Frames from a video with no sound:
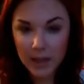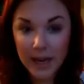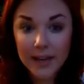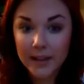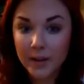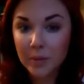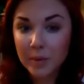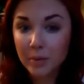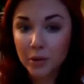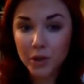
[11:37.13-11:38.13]
to add a little bit
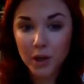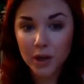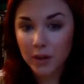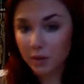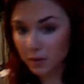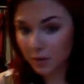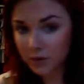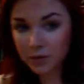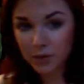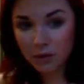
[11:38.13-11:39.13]
more dark in the
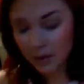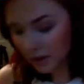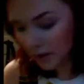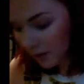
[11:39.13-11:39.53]
corners real quick.